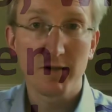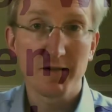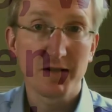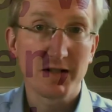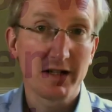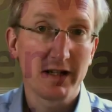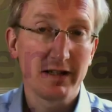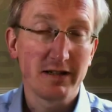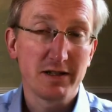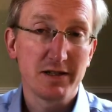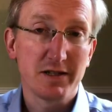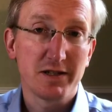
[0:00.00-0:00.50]
of
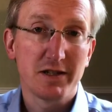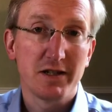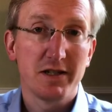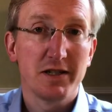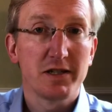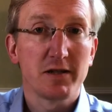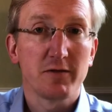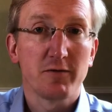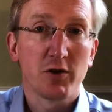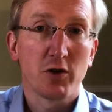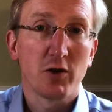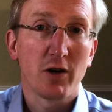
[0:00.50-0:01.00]
sentences
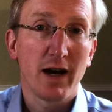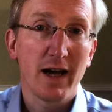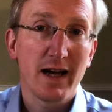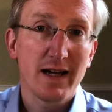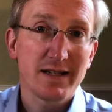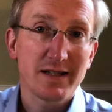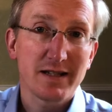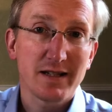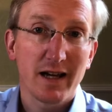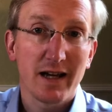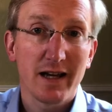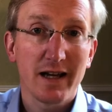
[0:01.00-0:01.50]
of your
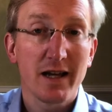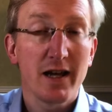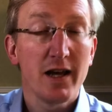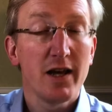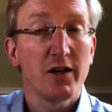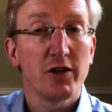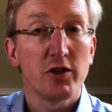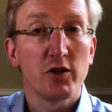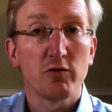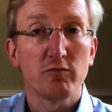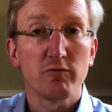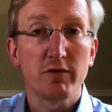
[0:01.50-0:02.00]
essay,
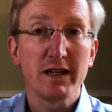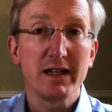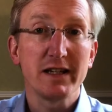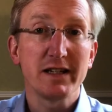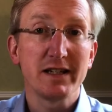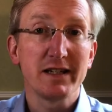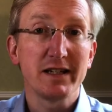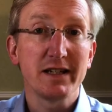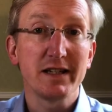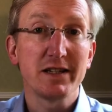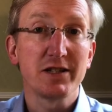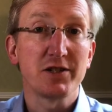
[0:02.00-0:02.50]
your reader
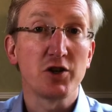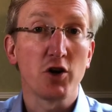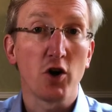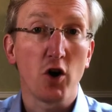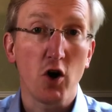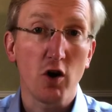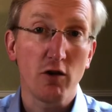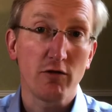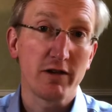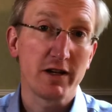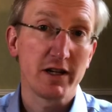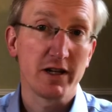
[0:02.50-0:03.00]
needs to
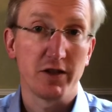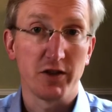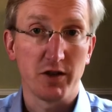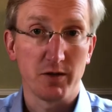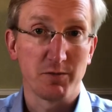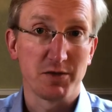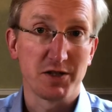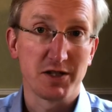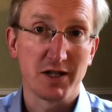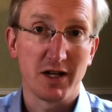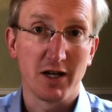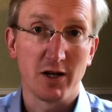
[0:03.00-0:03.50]
orient
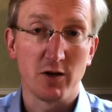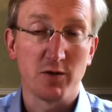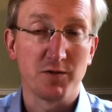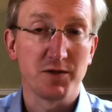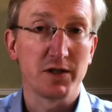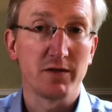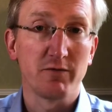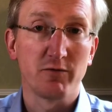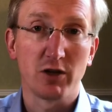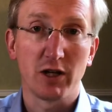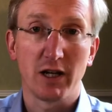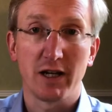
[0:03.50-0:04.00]
themselves
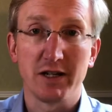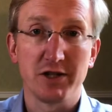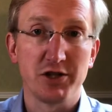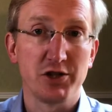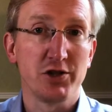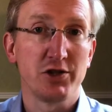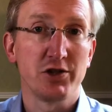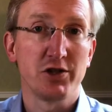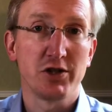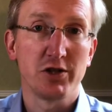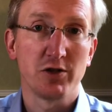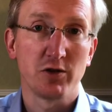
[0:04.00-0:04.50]
in
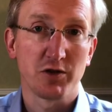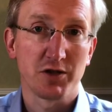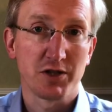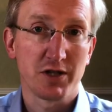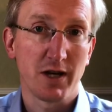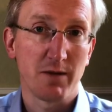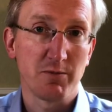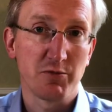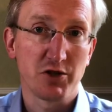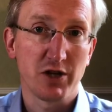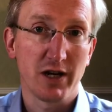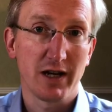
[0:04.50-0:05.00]
relation to your
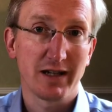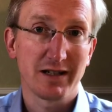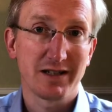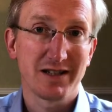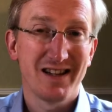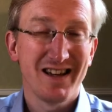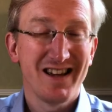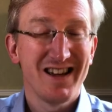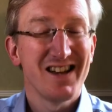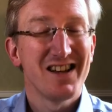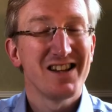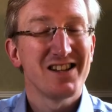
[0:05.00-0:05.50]
subject.
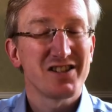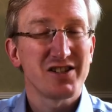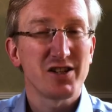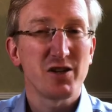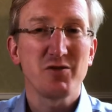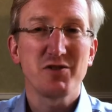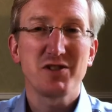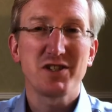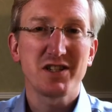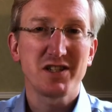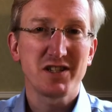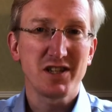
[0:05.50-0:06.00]
So
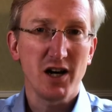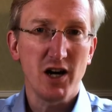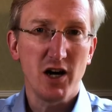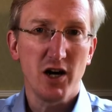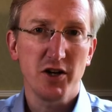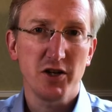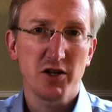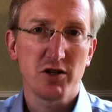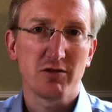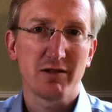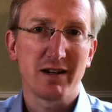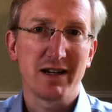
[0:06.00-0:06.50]

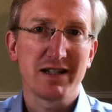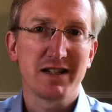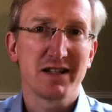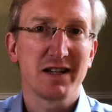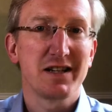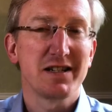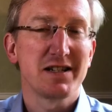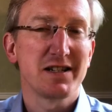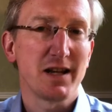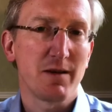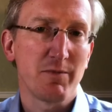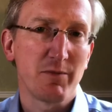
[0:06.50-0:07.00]
start your essay
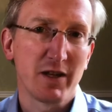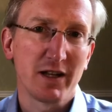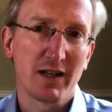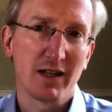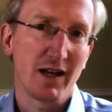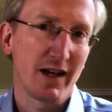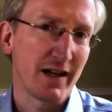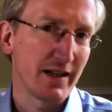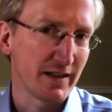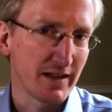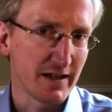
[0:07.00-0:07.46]
something like